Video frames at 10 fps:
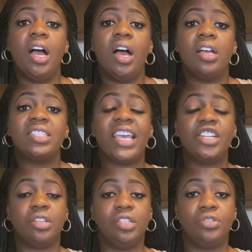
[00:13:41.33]

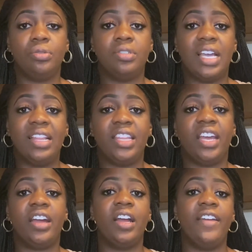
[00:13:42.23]
scheduling tools out
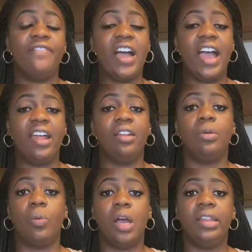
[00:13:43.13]
there and find
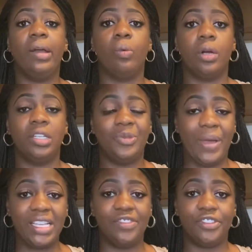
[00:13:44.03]
the one that works
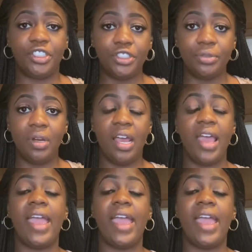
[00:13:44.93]
best for you,